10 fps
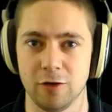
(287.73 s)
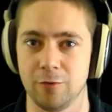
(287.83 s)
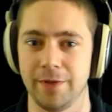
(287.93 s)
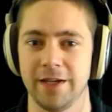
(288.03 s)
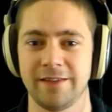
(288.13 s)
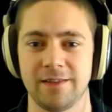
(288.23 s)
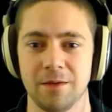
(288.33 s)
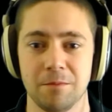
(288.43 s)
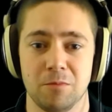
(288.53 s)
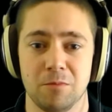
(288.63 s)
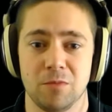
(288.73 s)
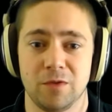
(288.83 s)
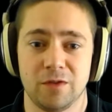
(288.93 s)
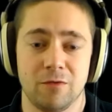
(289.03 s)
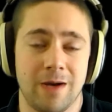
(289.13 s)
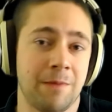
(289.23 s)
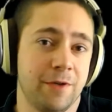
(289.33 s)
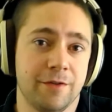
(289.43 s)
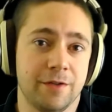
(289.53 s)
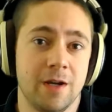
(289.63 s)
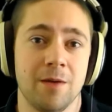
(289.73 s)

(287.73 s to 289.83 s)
OBS, so I'm good.